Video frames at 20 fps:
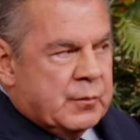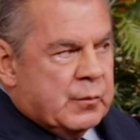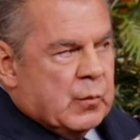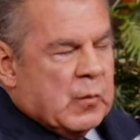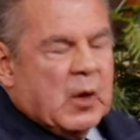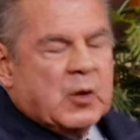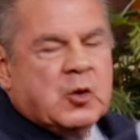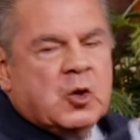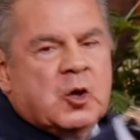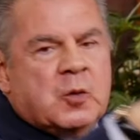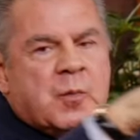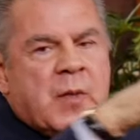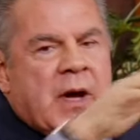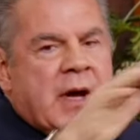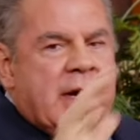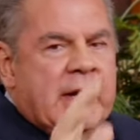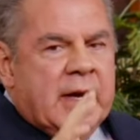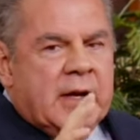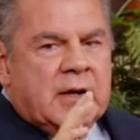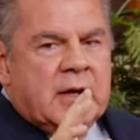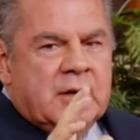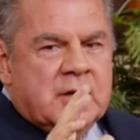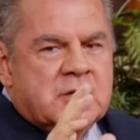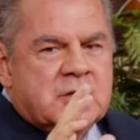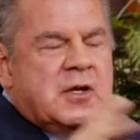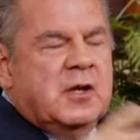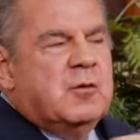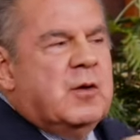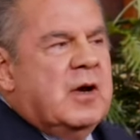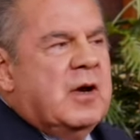I took my hand, I
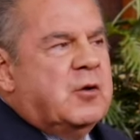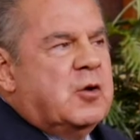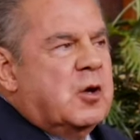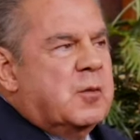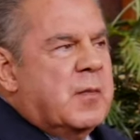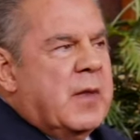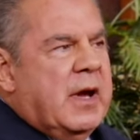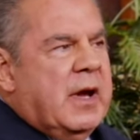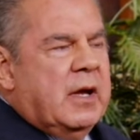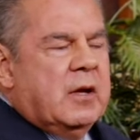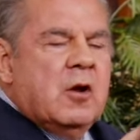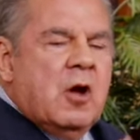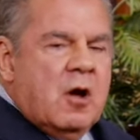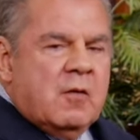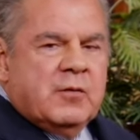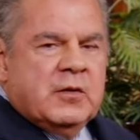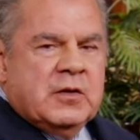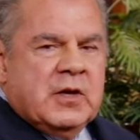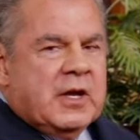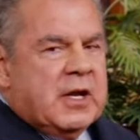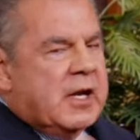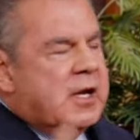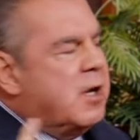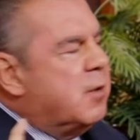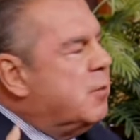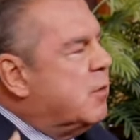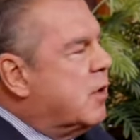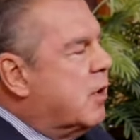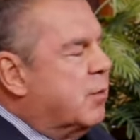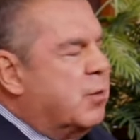said, right, I took my hand off. He, he
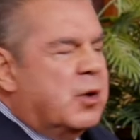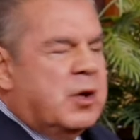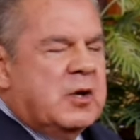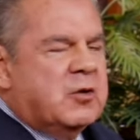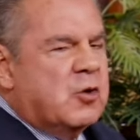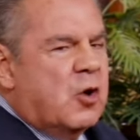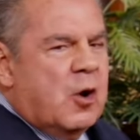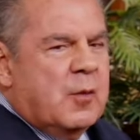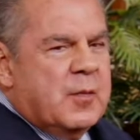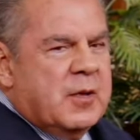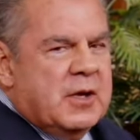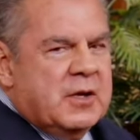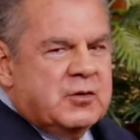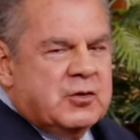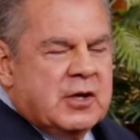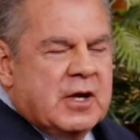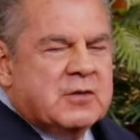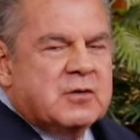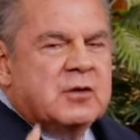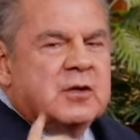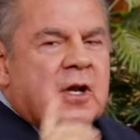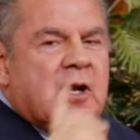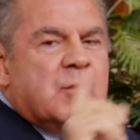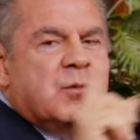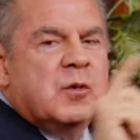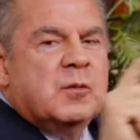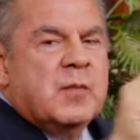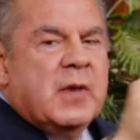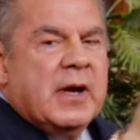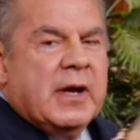did put his arm in his chest until I
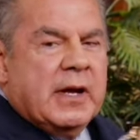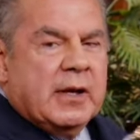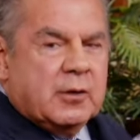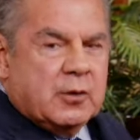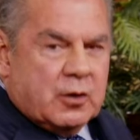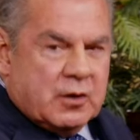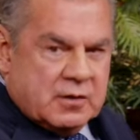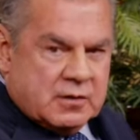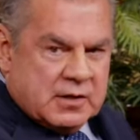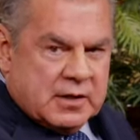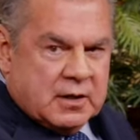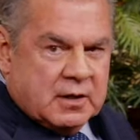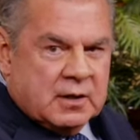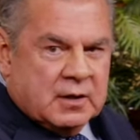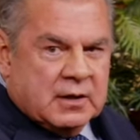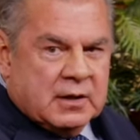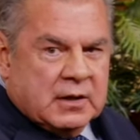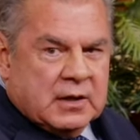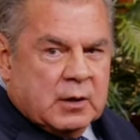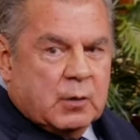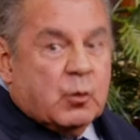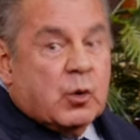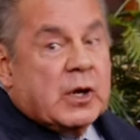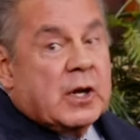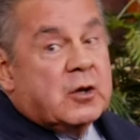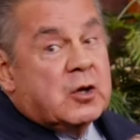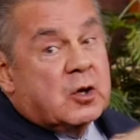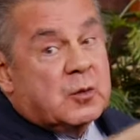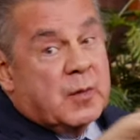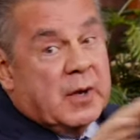put my hand on his head. And when I
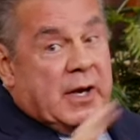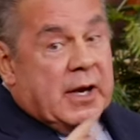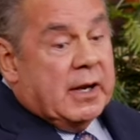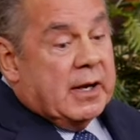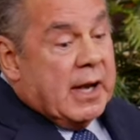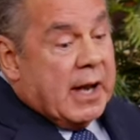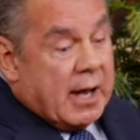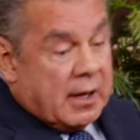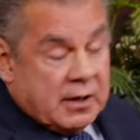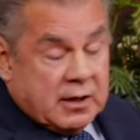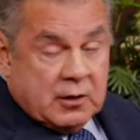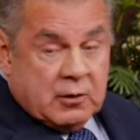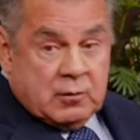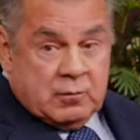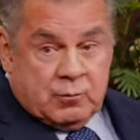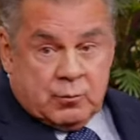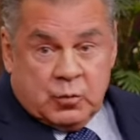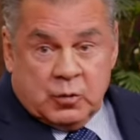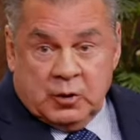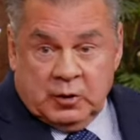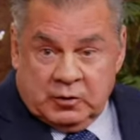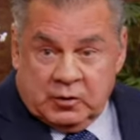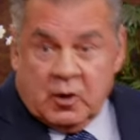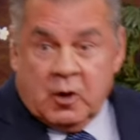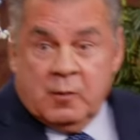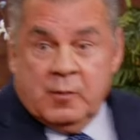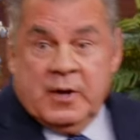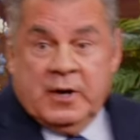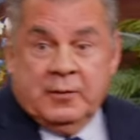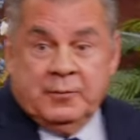took my hand out, he put his
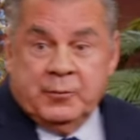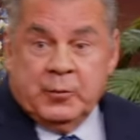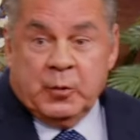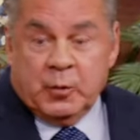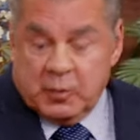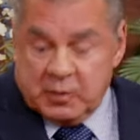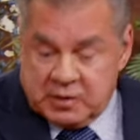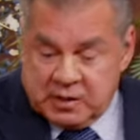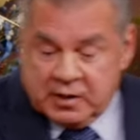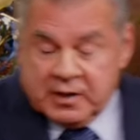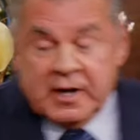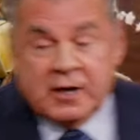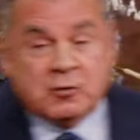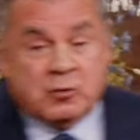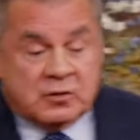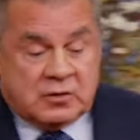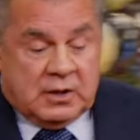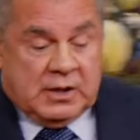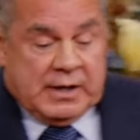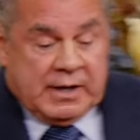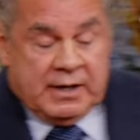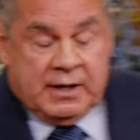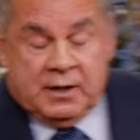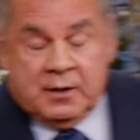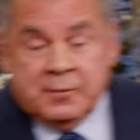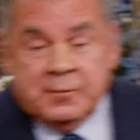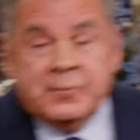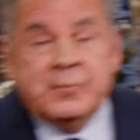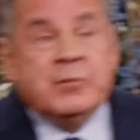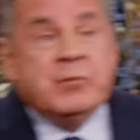arm out. We went to the next was a
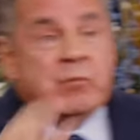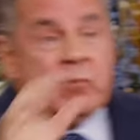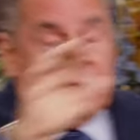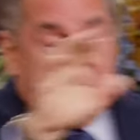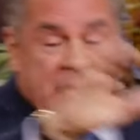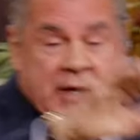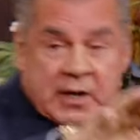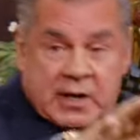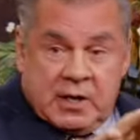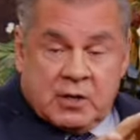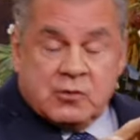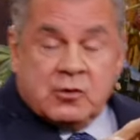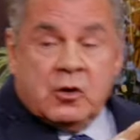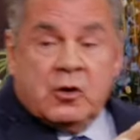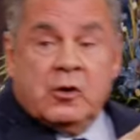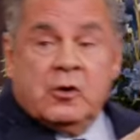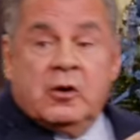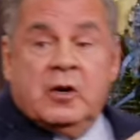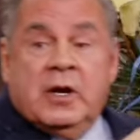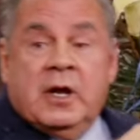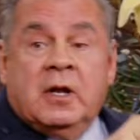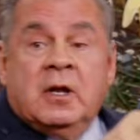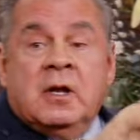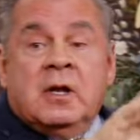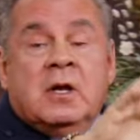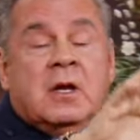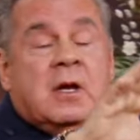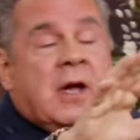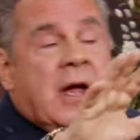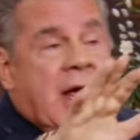lady, laid hands on her head,
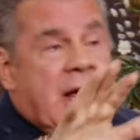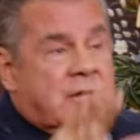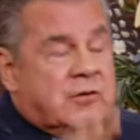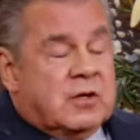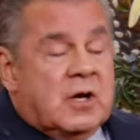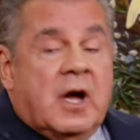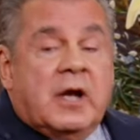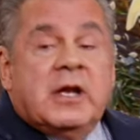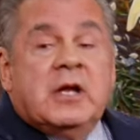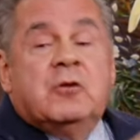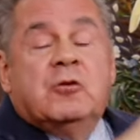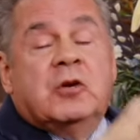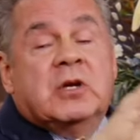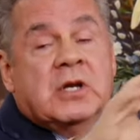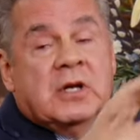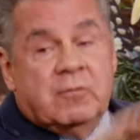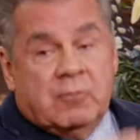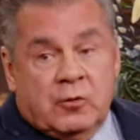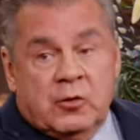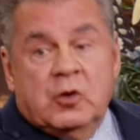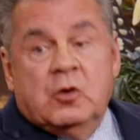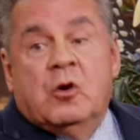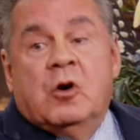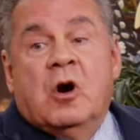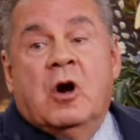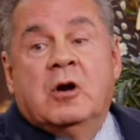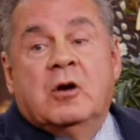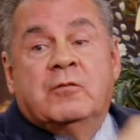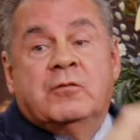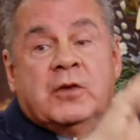asked God either to give her a new
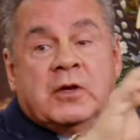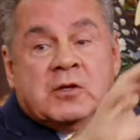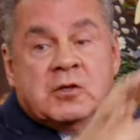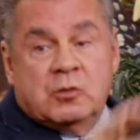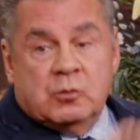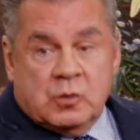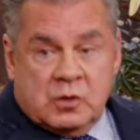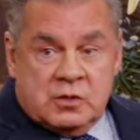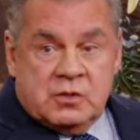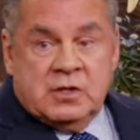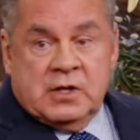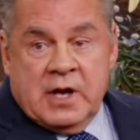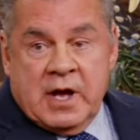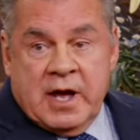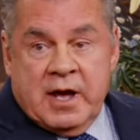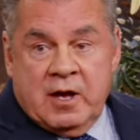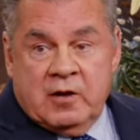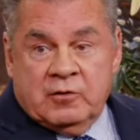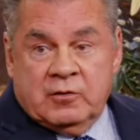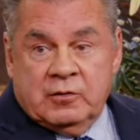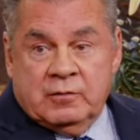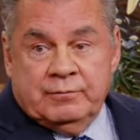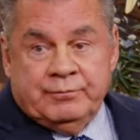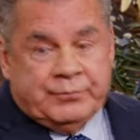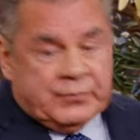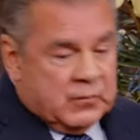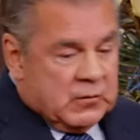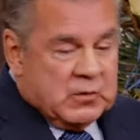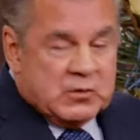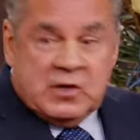heart or fix the one she has,
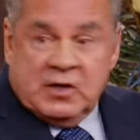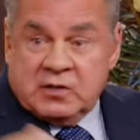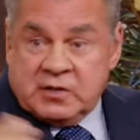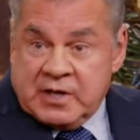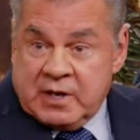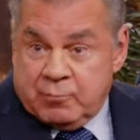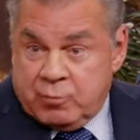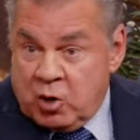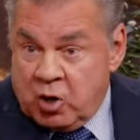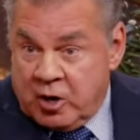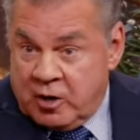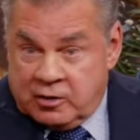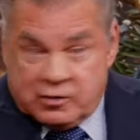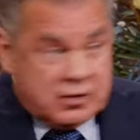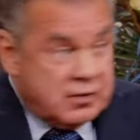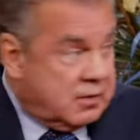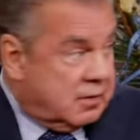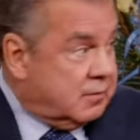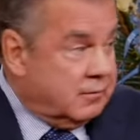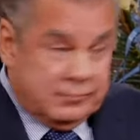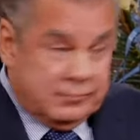because he's got parts.